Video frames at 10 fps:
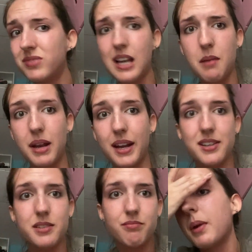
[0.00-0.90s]
10
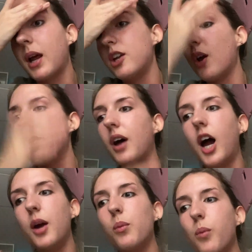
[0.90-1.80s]
minutes but I know that
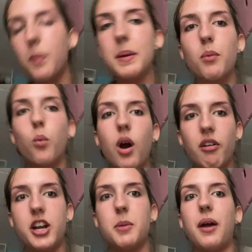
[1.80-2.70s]
I will be
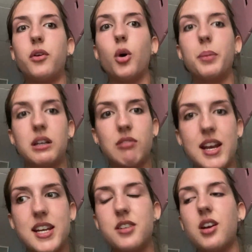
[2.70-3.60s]
worried about not being
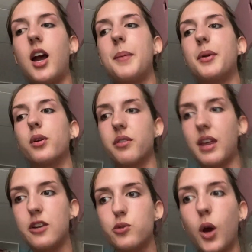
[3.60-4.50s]
ready in time and all of
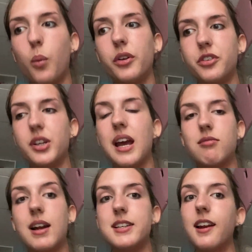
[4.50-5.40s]
that so I want to get
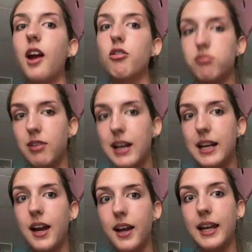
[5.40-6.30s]
ready like
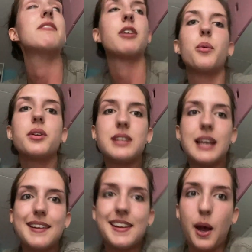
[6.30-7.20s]
really early. If I want
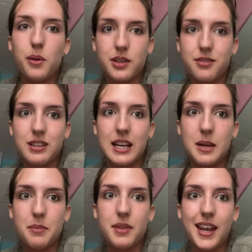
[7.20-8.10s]
8 hours of
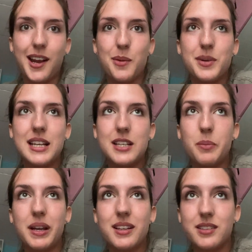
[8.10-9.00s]
sleep then I would need to
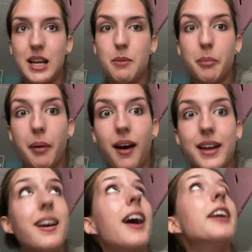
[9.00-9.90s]
be asleep by
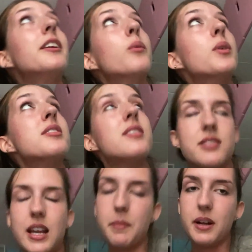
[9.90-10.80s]
9 which is in
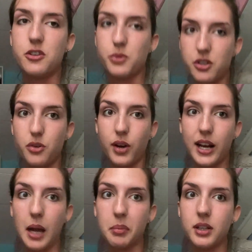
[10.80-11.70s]
10 minutes which is not going
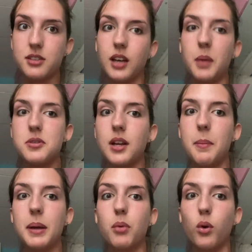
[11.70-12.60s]
to happen because I'm still a
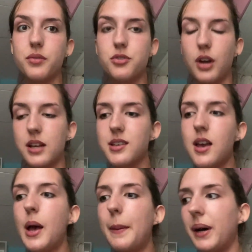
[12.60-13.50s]
big ball of stress
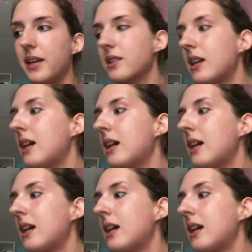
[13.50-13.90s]
but